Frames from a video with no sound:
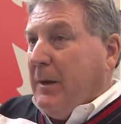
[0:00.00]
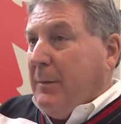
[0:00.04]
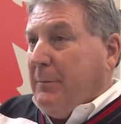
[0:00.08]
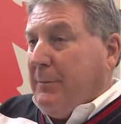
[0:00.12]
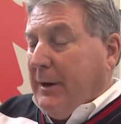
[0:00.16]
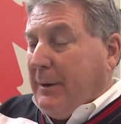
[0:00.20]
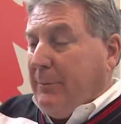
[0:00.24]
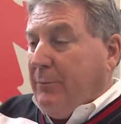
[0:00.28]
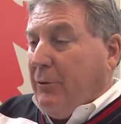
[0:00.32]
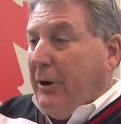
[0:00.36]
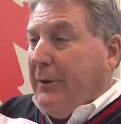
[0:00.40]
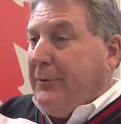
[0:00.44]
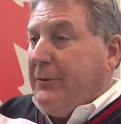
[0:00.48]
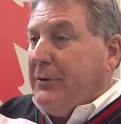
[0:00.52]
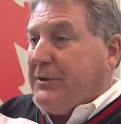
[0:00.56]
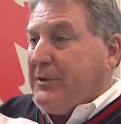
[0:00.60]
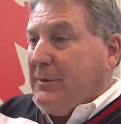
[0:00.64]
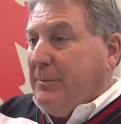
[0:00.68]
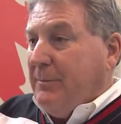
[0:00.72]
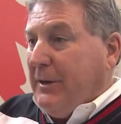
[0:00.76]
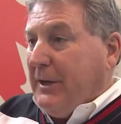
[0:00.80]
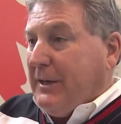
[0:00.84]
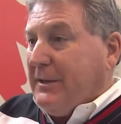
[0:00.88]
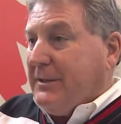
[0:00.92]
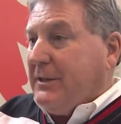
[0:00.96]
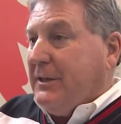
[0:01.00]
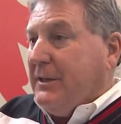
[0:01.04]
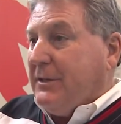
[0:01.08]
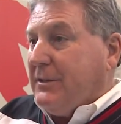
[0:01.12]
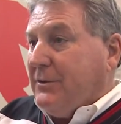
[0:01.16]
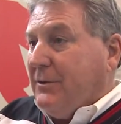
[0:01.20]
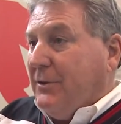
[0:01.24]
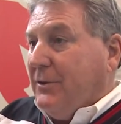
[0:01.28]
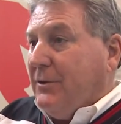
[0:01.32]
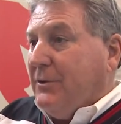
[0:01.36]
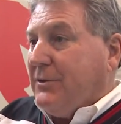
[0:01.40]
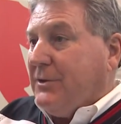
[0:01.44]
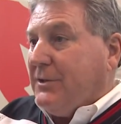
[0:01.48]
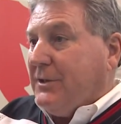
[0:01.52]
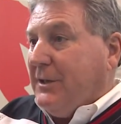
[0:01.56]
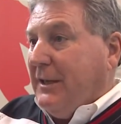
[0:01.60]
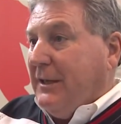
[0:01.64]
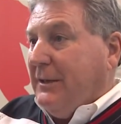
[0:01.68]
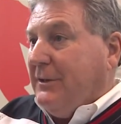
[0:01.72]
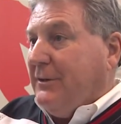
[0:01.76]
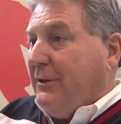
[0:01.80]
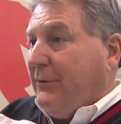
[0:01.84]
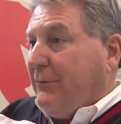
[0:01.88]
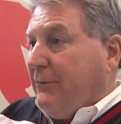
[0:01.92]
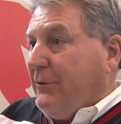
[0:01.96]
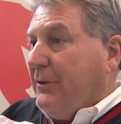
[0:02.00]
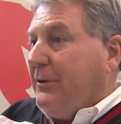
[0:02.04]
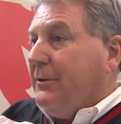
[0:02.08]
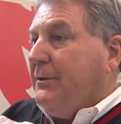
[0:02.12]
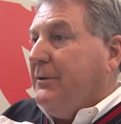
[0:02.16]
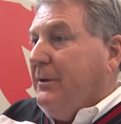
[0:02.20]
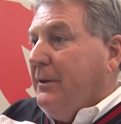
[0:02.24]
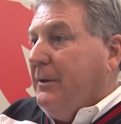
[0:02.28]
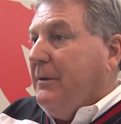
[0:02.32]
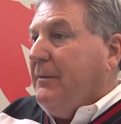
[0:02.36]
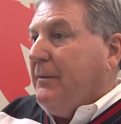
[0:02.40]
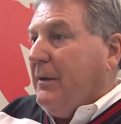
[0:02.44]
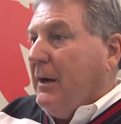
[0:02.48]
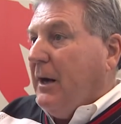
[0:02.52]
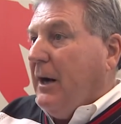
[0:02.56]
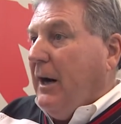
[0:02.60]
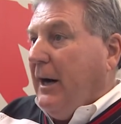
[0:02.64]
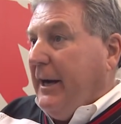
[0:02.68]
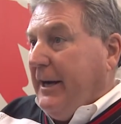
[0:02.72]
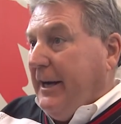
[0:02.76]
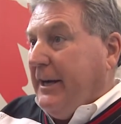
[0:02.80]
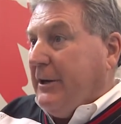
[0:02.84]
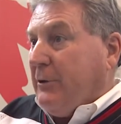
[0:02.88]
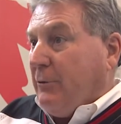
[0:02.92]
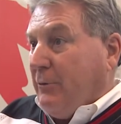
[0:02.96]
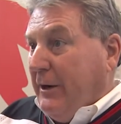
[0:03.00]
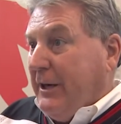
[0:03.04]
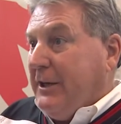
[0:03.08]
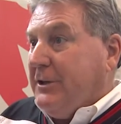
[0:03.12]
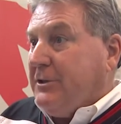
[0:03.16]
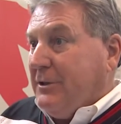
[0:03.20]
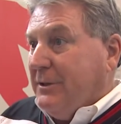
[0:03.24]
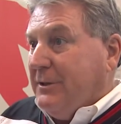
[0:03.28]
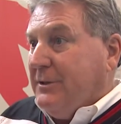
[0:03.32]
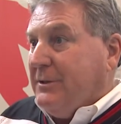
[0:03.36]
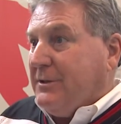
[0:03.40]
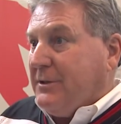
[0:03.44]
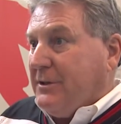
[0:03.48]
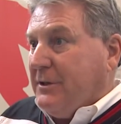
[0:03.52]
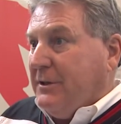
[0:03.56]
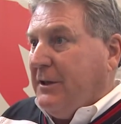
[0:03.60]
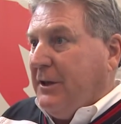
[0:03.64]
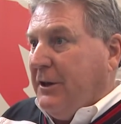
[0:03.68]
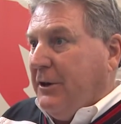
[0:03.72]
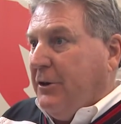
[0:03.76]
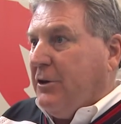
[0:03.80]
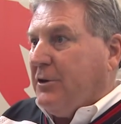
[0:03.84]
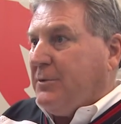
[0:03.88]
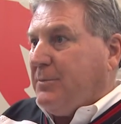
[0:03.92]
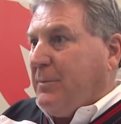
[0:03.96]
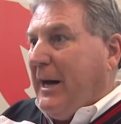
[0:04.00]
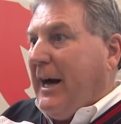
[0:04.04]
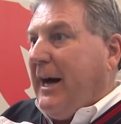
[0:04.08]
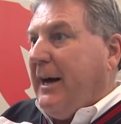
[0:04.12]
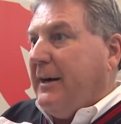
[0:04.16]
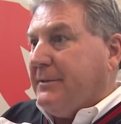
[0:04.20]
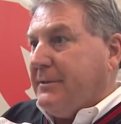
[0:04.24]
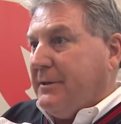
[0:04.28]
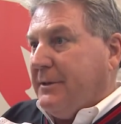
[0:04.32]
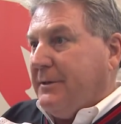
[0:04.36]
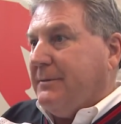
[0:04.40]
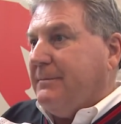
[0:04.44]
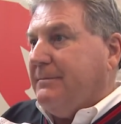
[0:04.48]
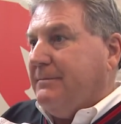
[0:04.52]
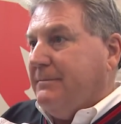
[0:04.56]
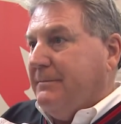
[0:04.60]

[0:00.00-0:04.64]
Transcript: Big Brothers and Big Sisters in different iterations in the years past.